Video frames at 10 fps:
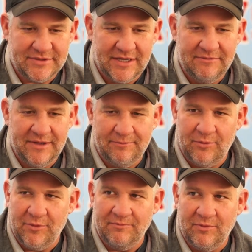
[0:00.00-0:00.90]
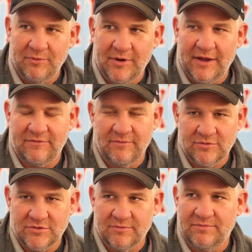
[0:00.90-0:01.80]
schemed up. We went after
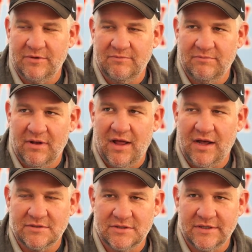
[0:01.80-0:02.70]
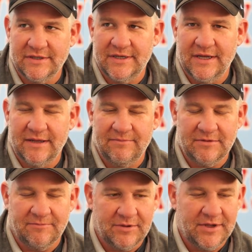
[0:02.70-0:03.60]
most of their blocks and
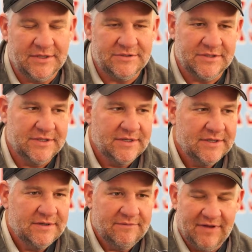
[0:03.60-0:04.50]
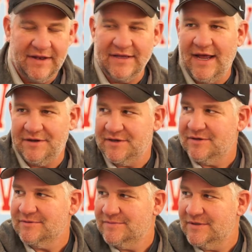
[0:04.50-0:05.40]
their punts, and finally got there.